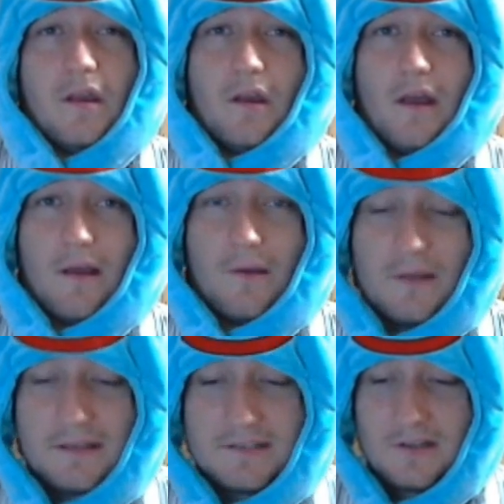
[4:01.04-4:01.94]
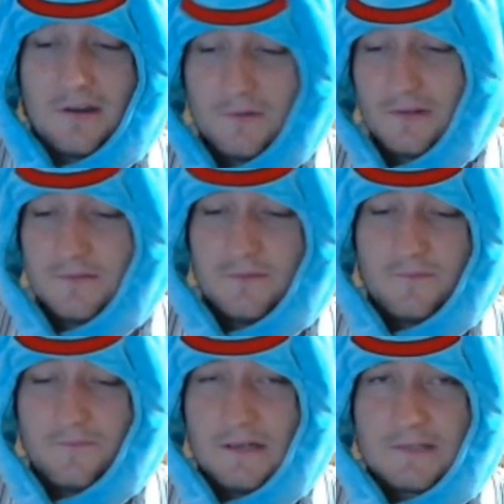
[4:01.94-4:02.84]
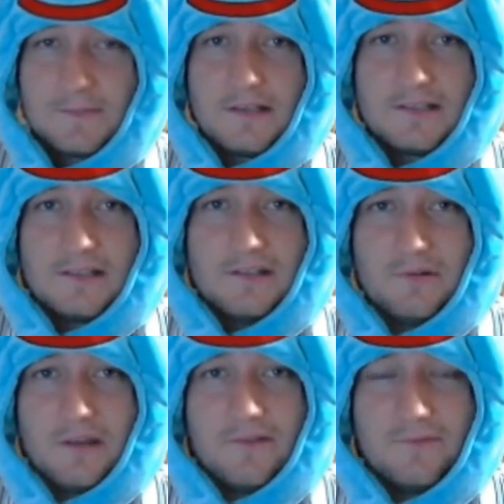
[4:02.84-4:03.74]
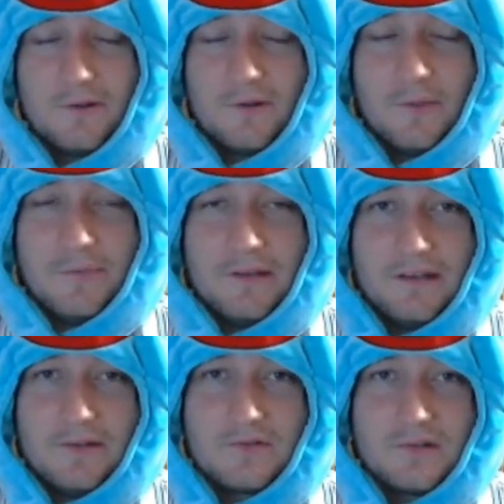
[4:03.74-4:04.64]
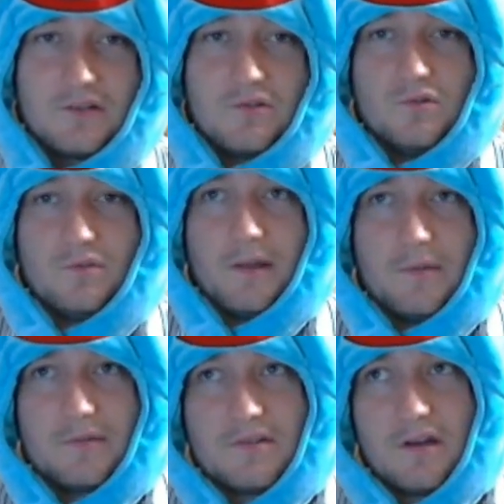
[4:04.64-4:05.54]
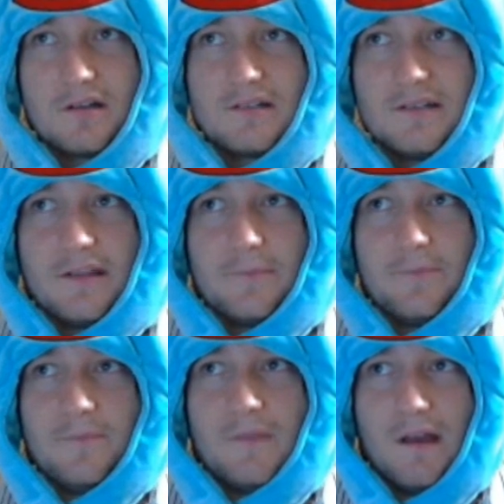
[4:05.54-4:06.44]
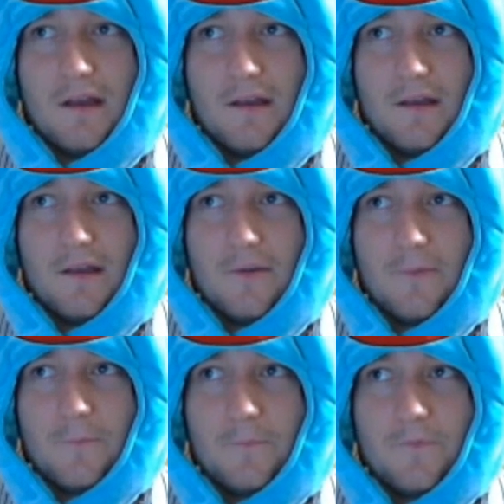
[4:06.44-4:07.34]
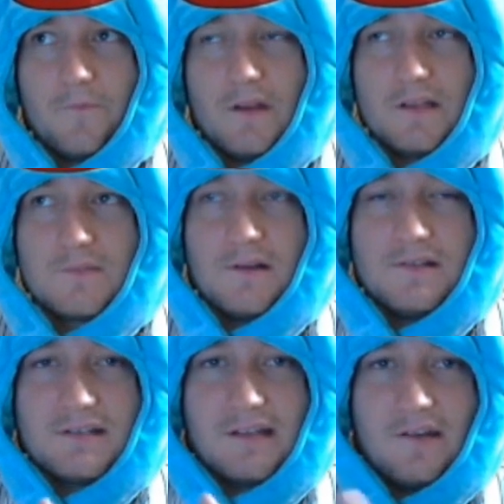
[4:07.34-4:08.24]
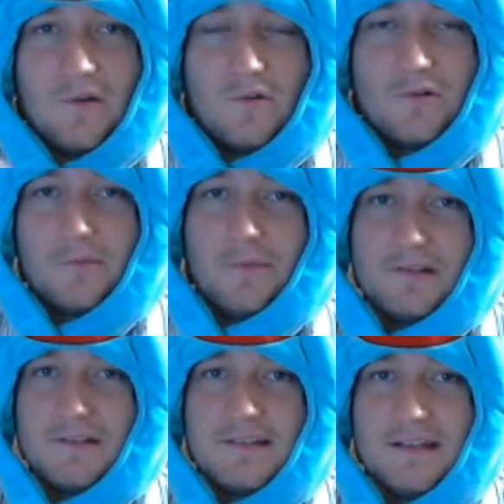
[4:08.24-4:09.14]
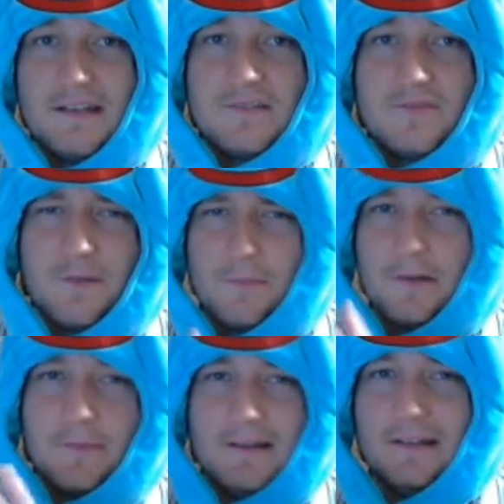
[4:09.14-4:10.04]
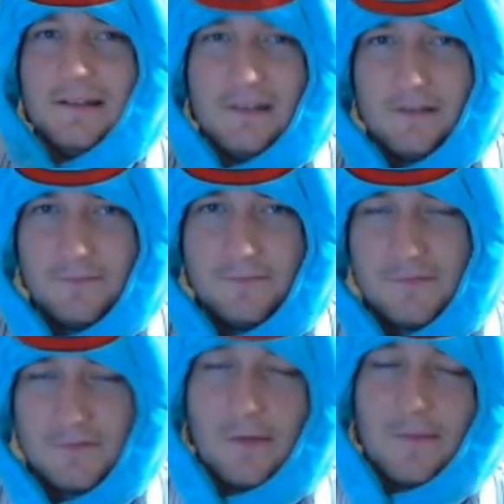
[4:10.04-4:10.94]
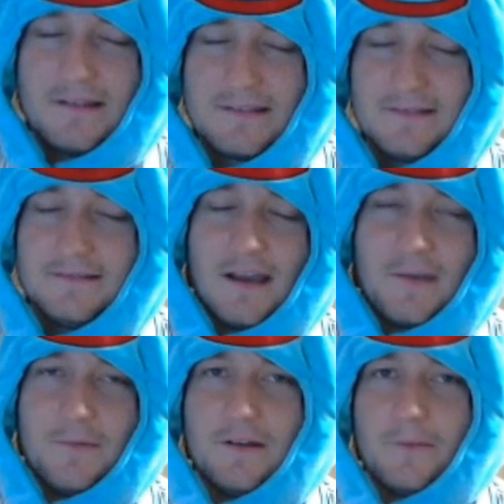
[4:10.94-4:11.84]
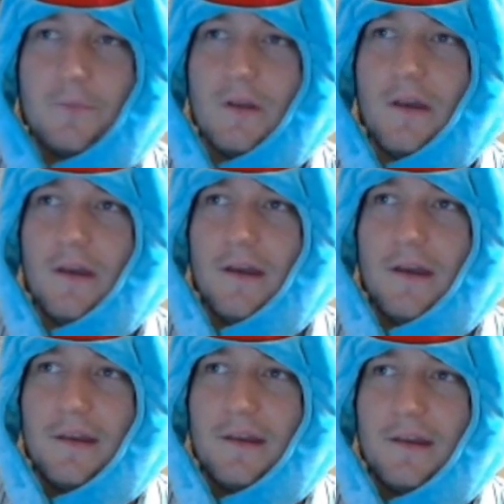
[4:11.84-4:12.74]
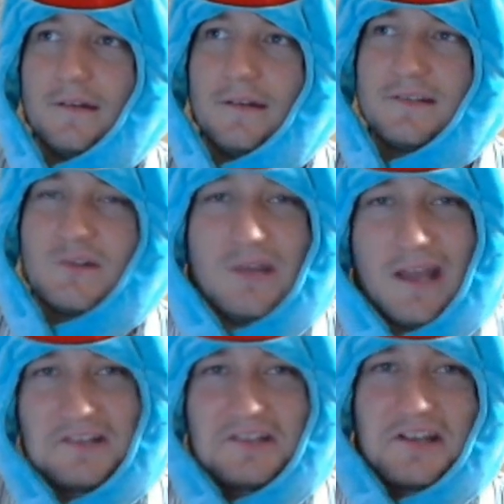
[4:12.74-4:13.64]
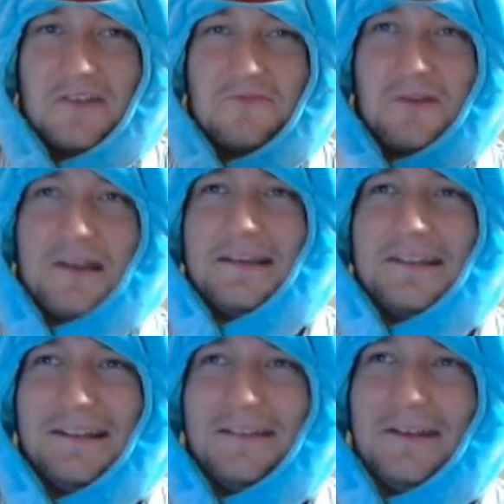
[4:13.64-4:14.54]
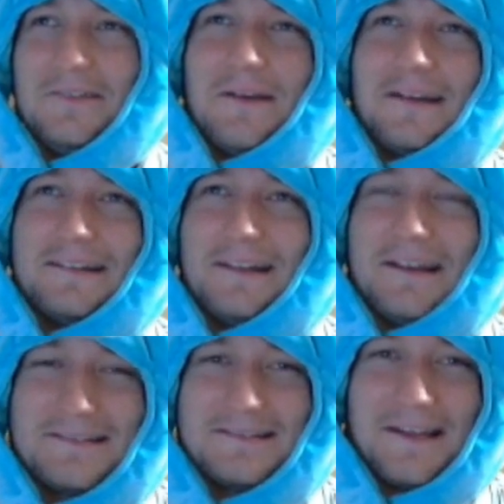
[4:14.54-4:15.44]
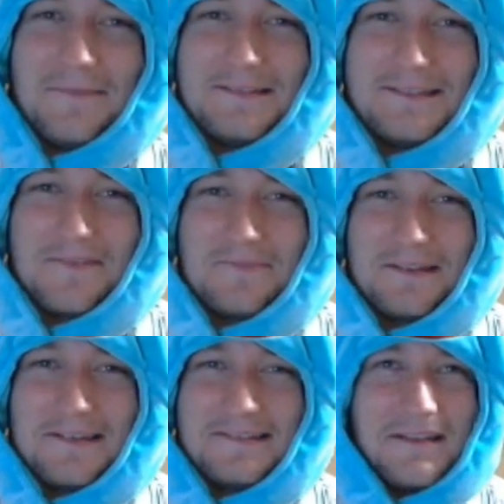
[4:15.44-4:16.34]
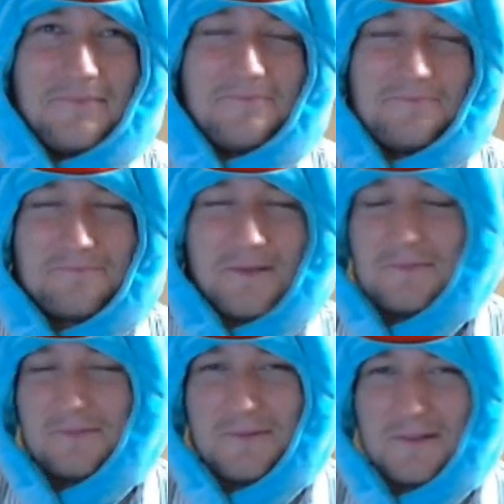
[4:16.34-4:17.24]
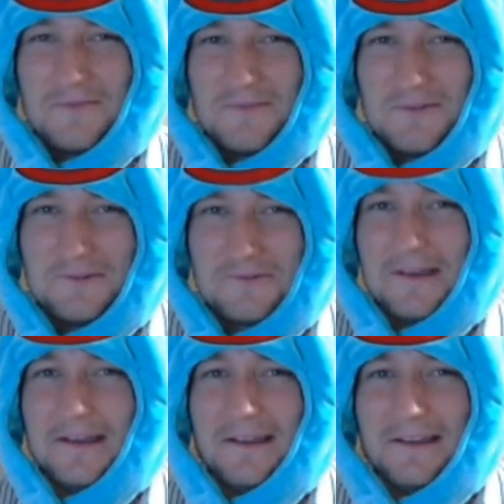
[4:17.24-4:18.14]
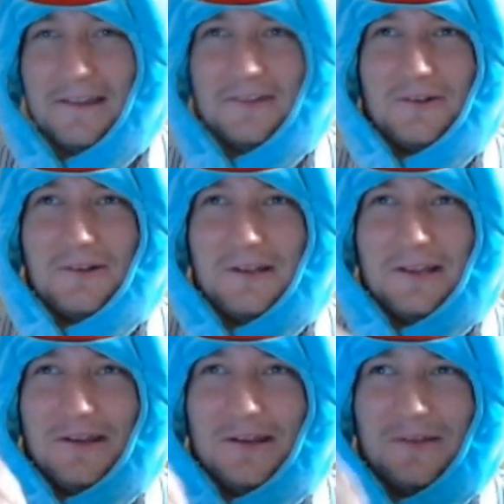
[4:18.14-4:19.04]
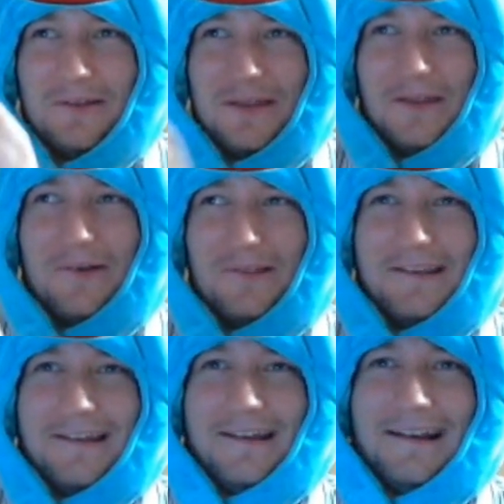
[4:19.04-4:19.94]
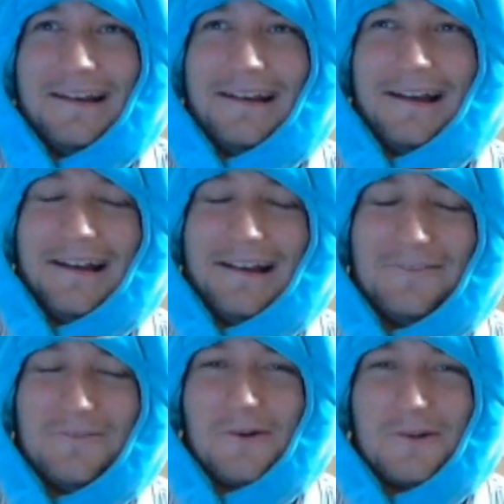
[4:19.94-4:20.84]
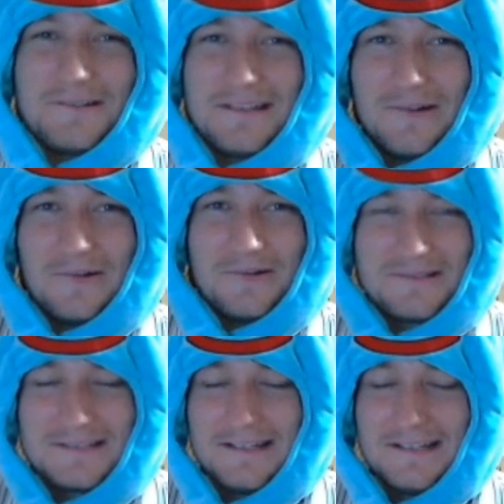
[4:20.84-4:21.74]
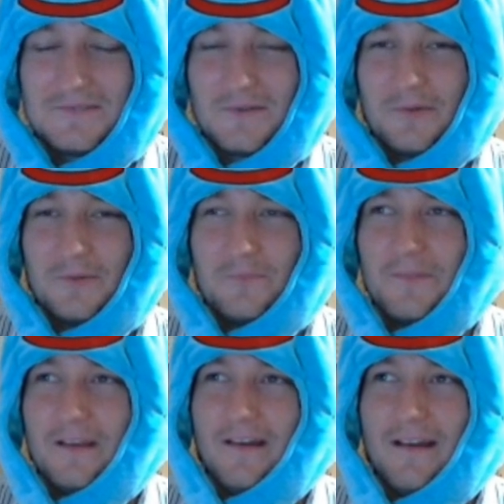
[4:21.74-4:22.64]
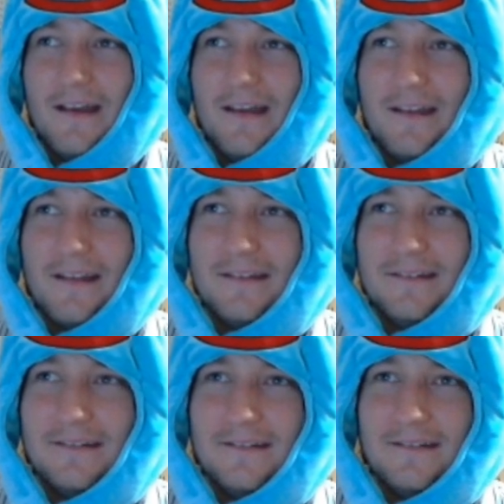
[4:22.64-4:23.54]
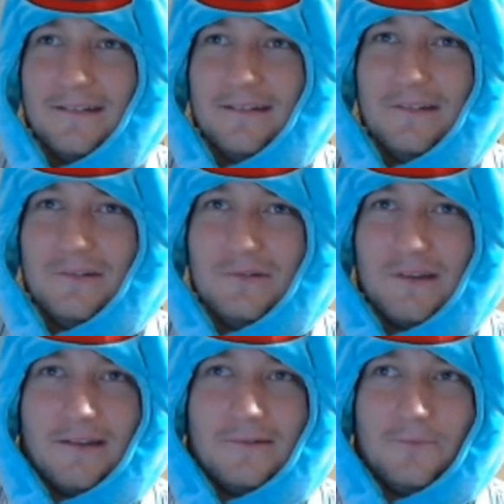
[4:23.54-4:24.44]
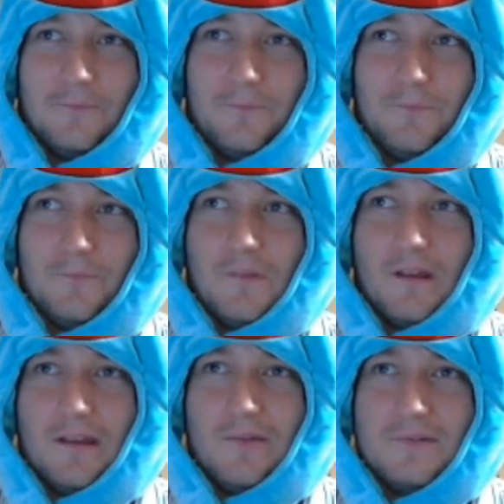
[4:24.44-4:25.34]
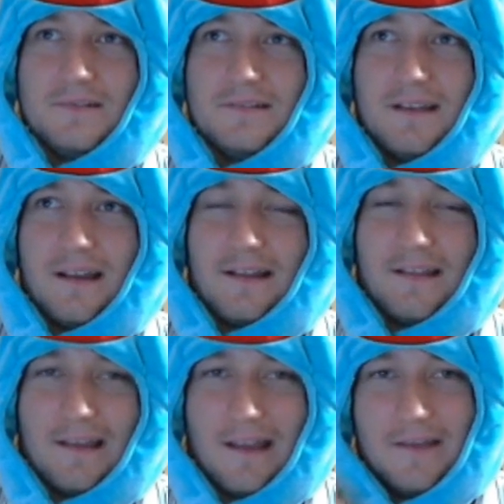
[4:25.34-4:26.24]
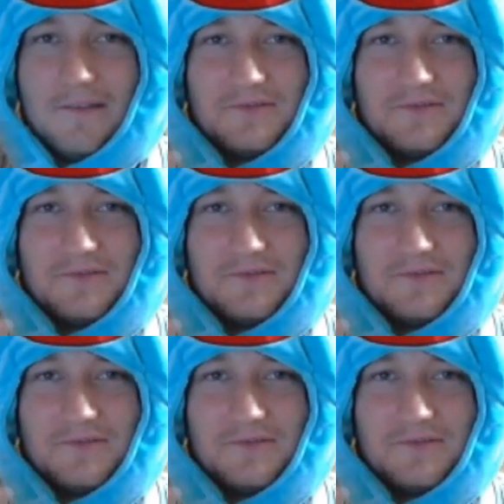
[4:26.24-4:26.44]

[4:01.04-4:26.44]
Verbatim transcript: I got to talk with Phoenix Project and Yugen for a bit. And it was really cool to be able to talk to them. Uh, Phoenix Project, I had ordered a bunch of CDs from intermittently throughout my time here, and so he actually kind of rec- he he recognized the name and stuff because I'm probably one of the few, if only the only uh, foreigners that orders CDs from him, and you get he was uh, like I, he was